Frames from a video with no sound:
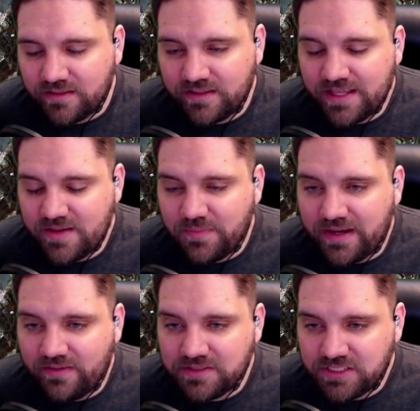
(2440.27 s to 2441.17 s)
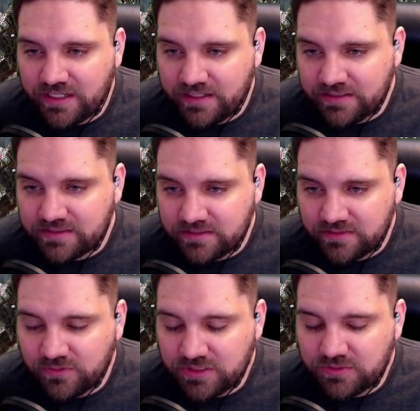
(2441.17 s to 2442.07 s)
they apologized,
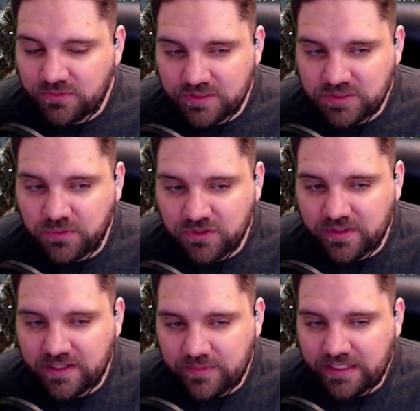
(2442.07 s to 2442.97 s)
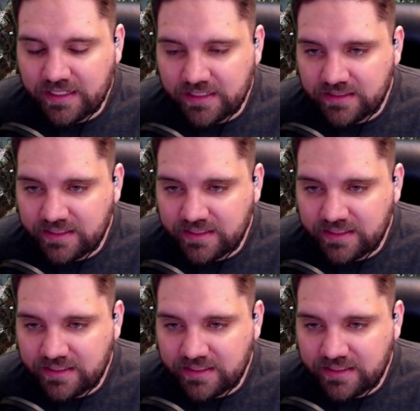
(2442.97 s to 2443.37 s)
which blew my mind.